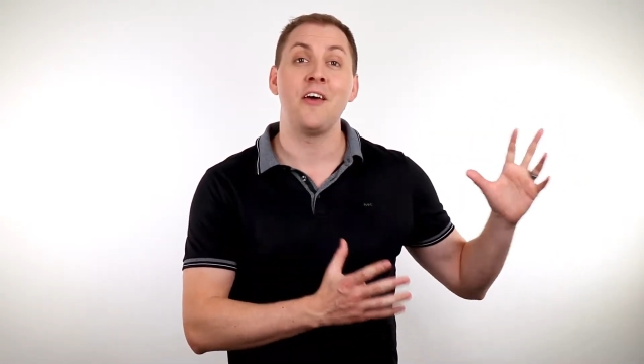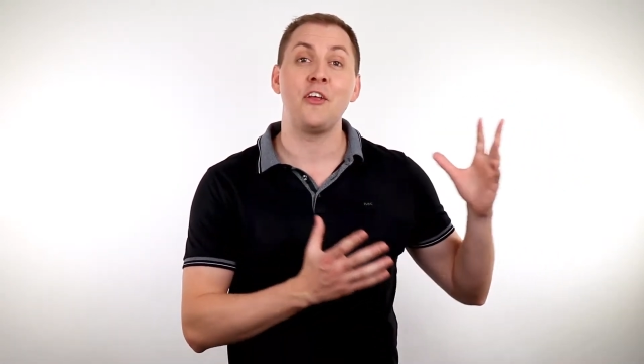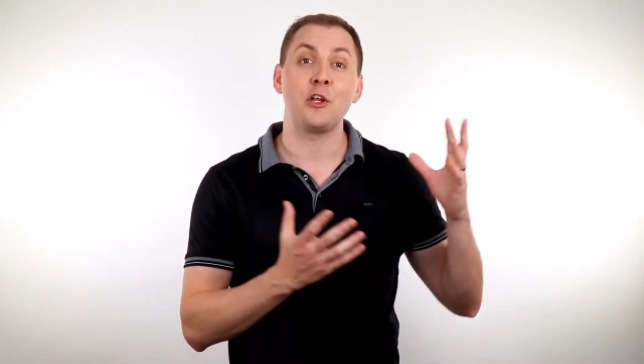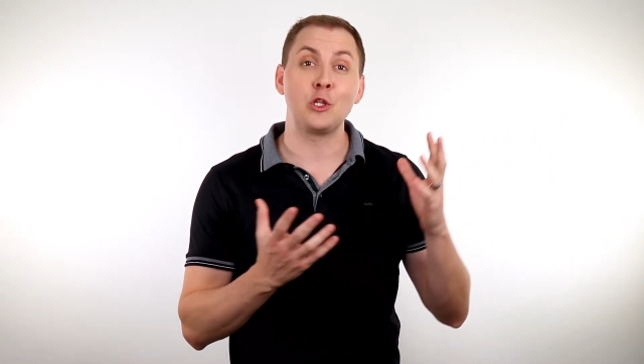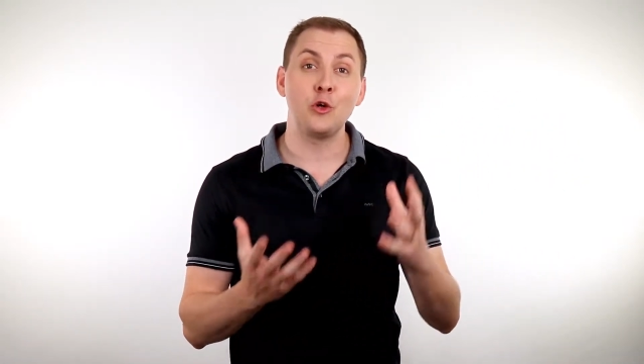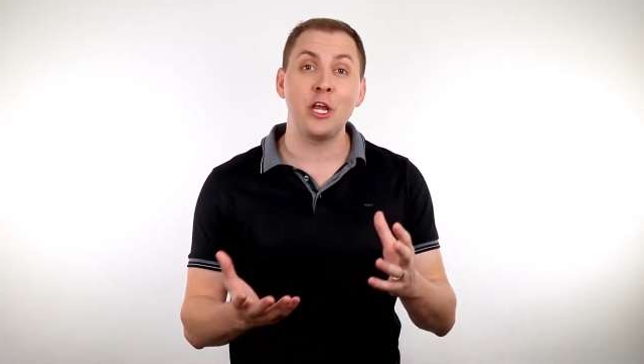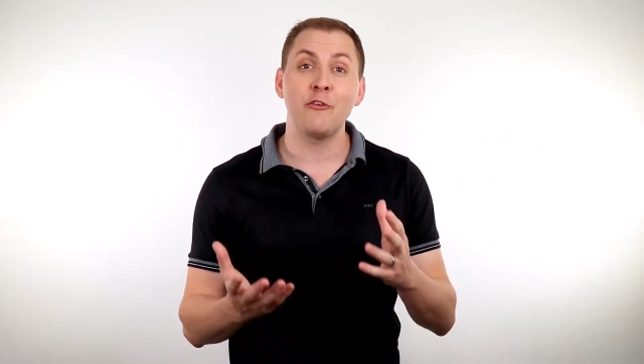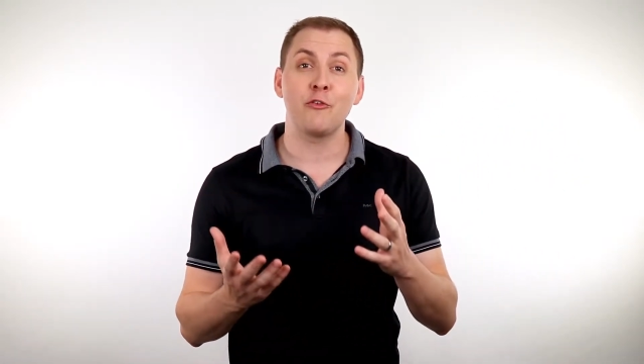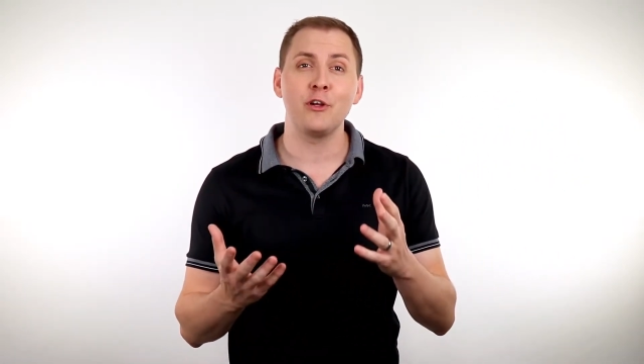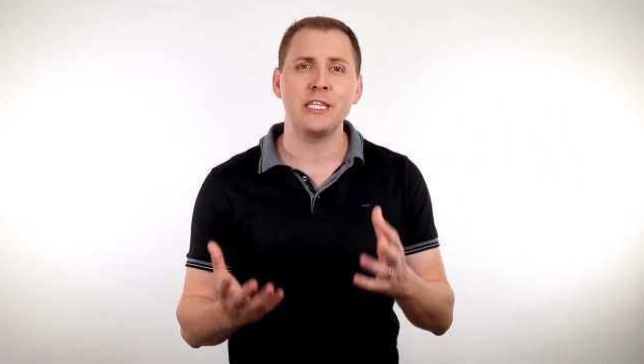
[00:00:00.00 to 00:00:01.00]
They are looking
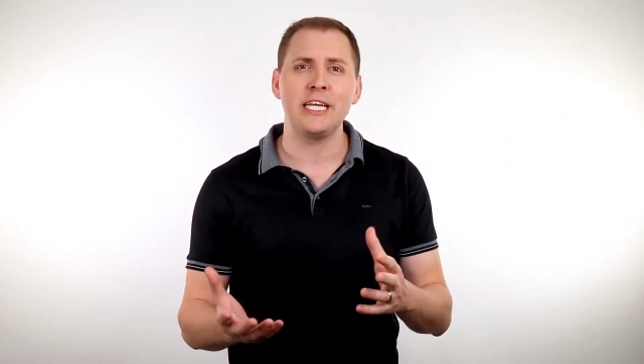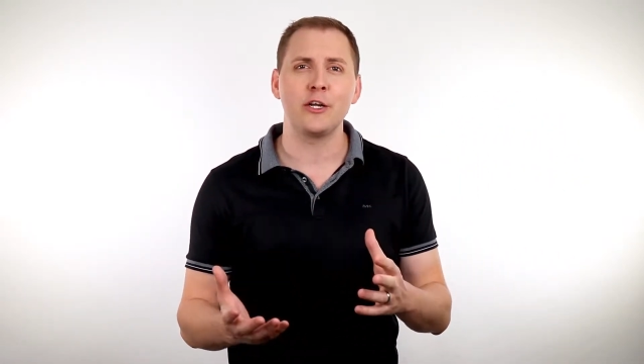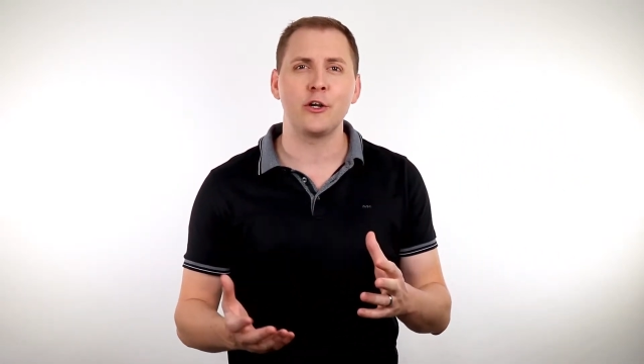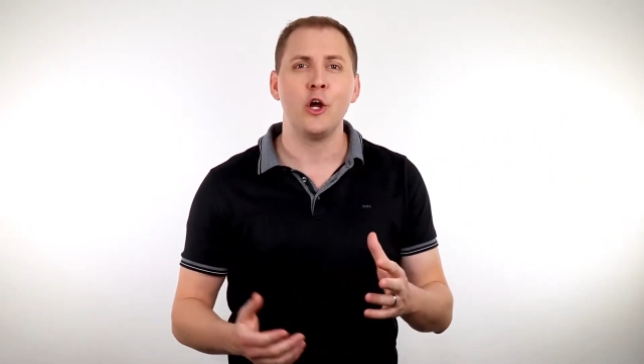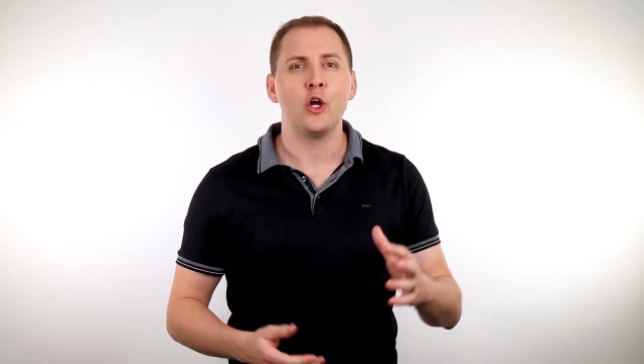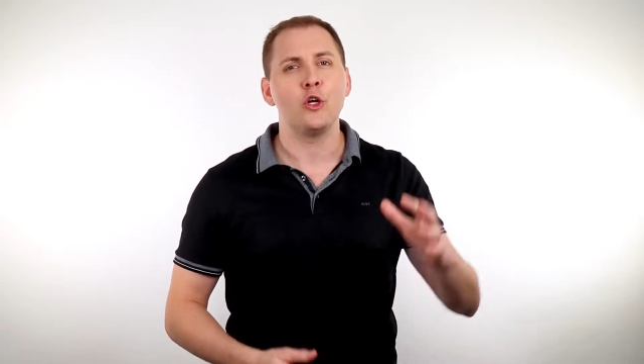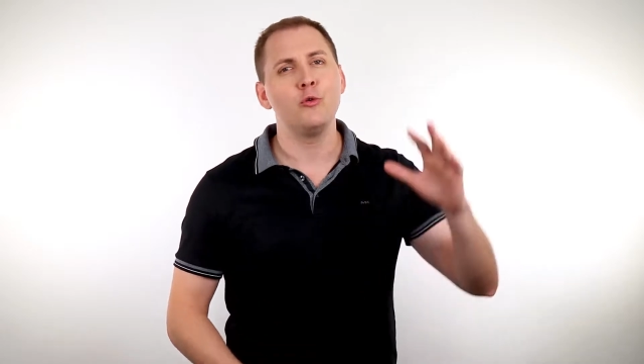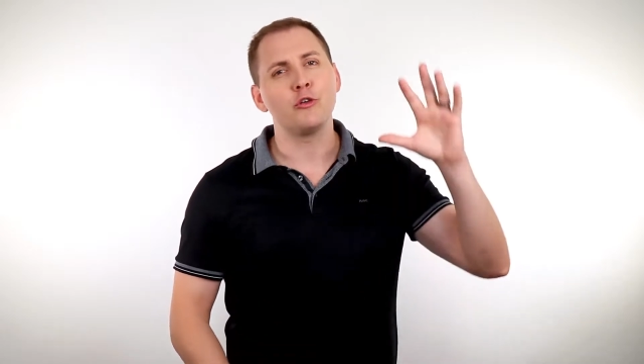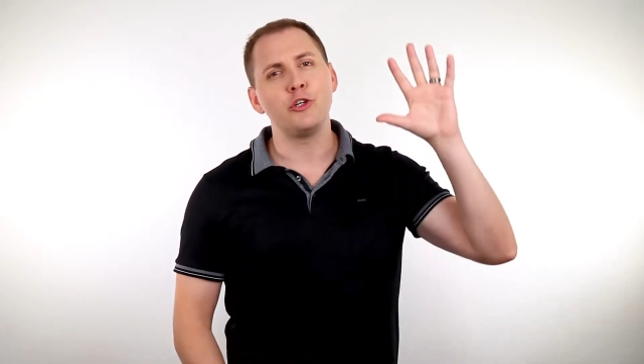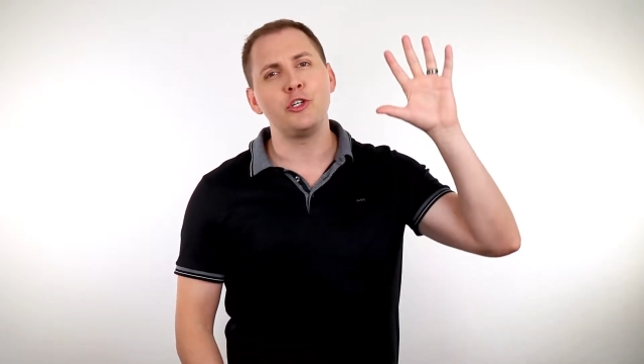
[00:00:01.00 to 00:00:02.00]
for a leader who
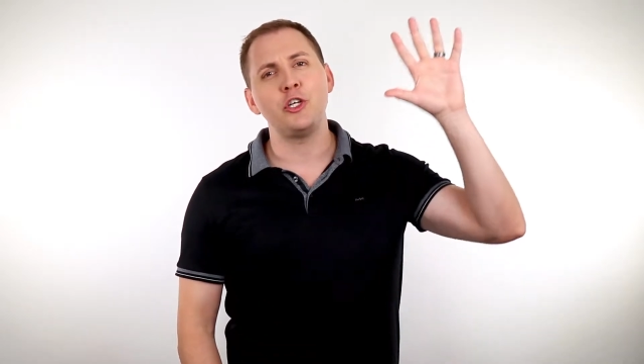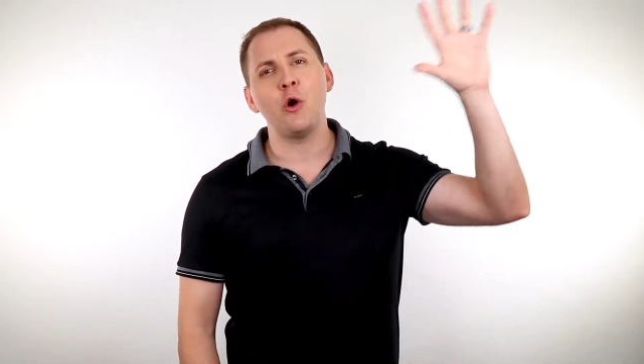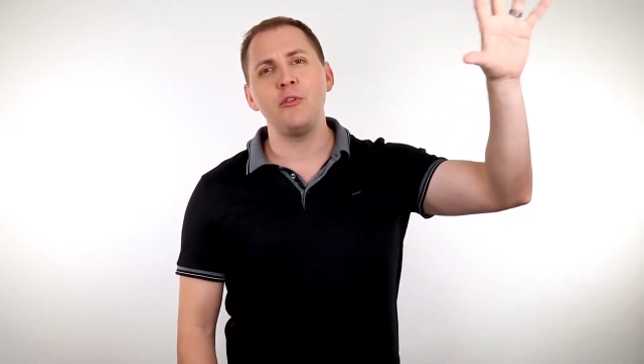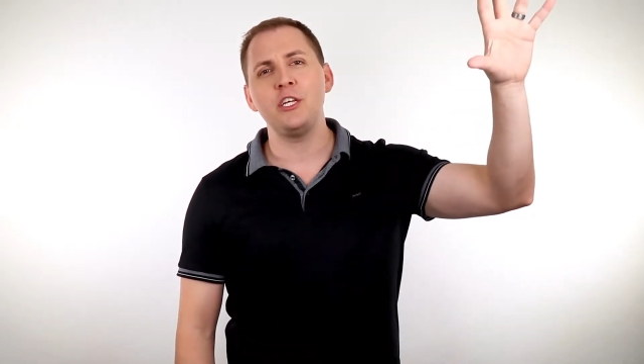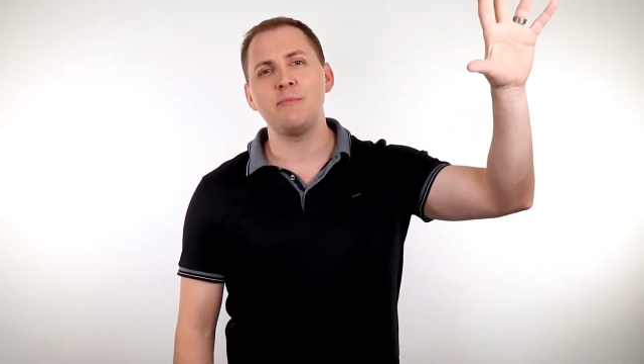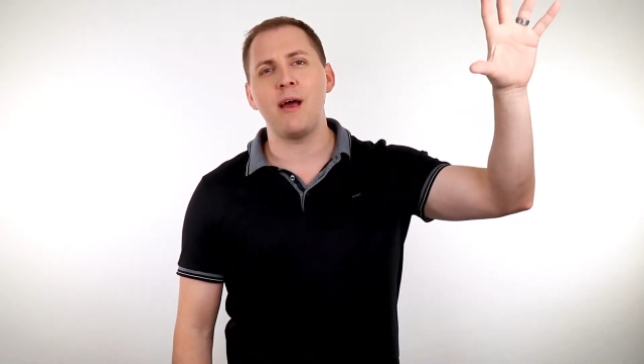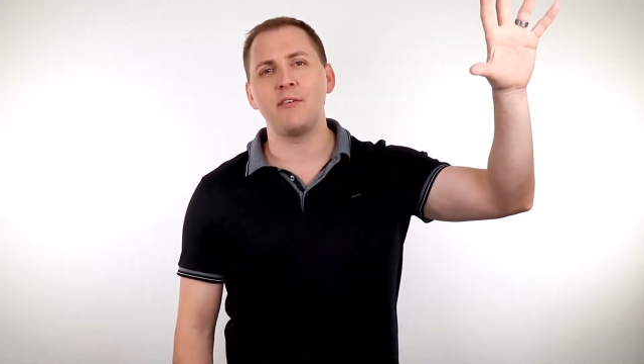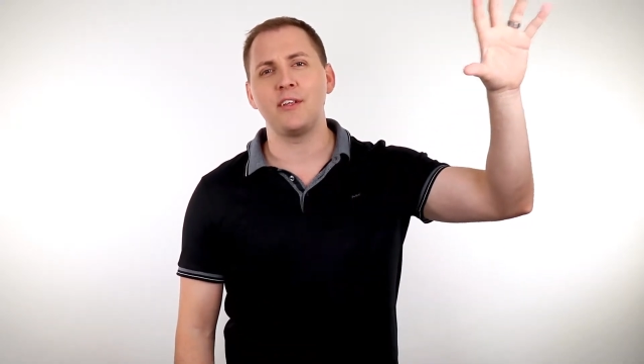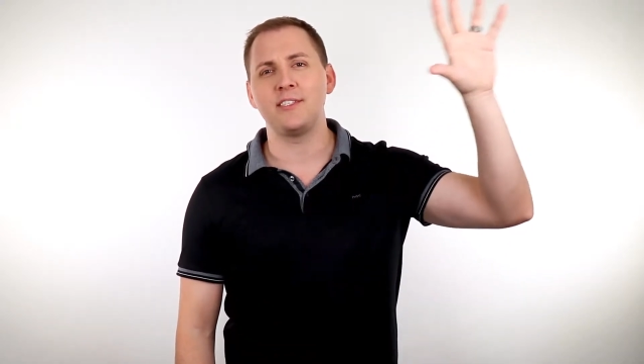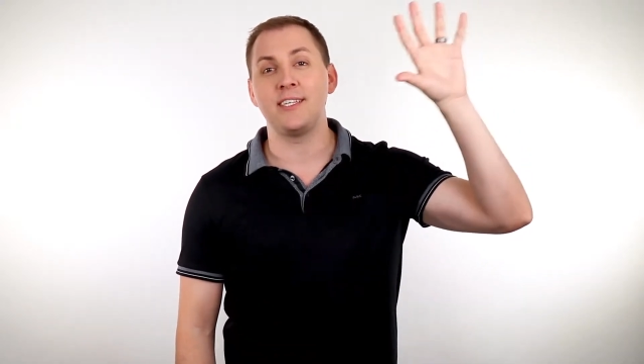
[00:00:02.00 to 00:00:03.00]
will show these
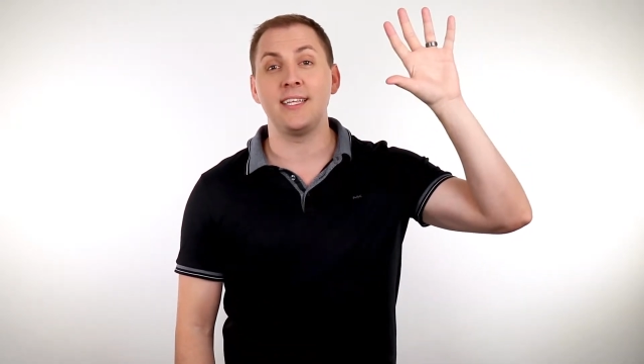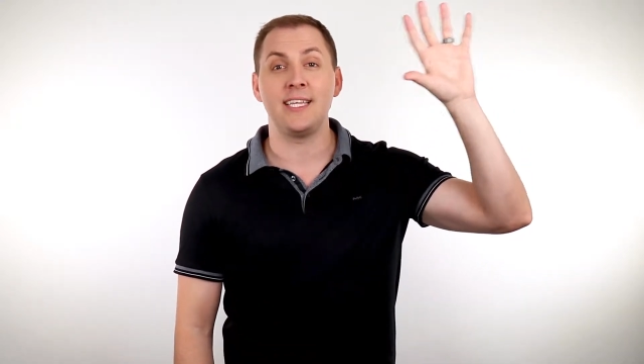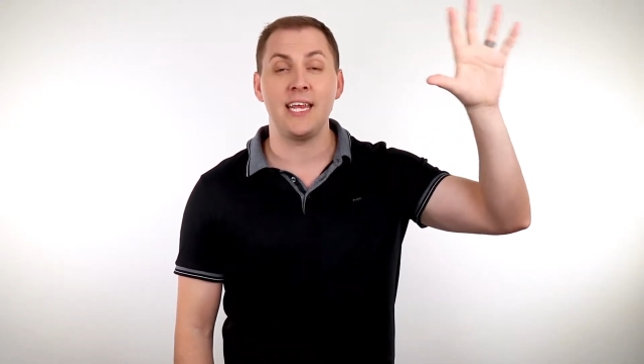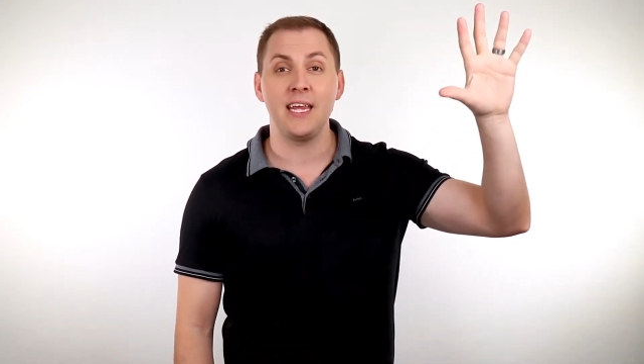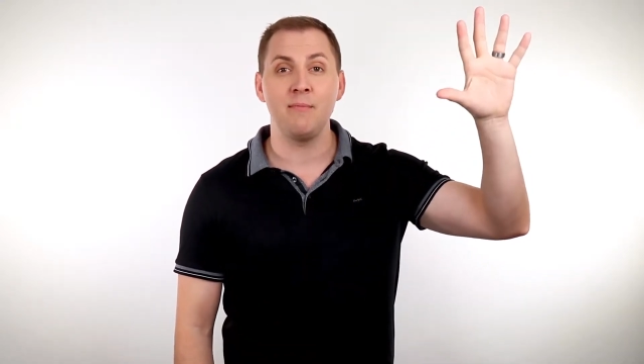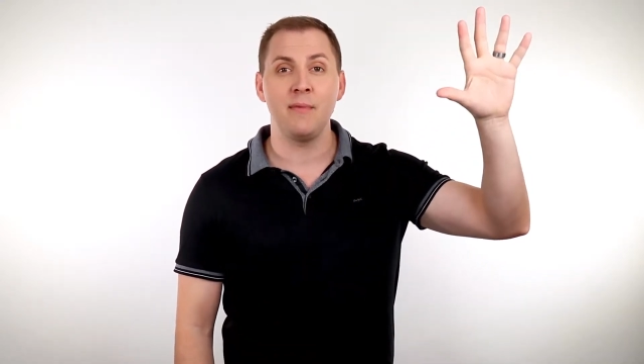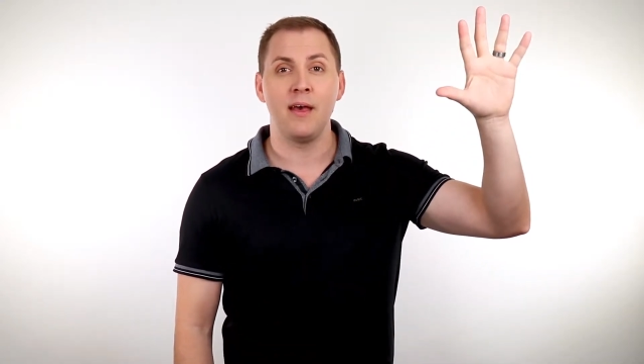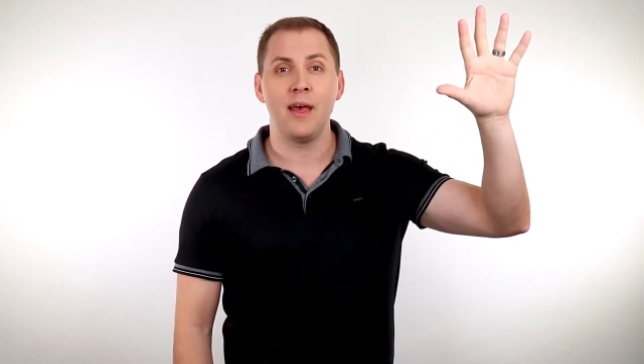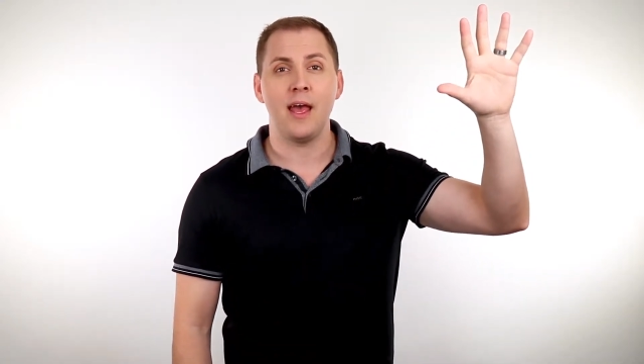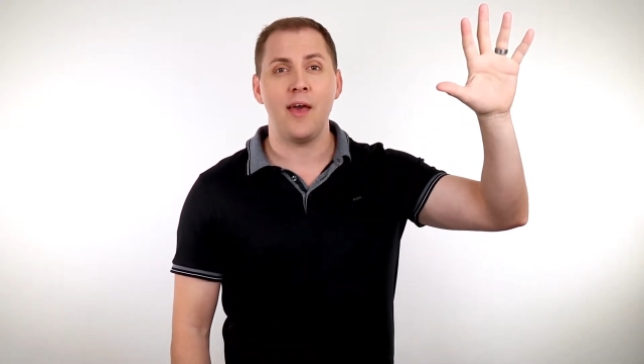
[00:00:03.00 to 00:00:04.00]
mountains to the team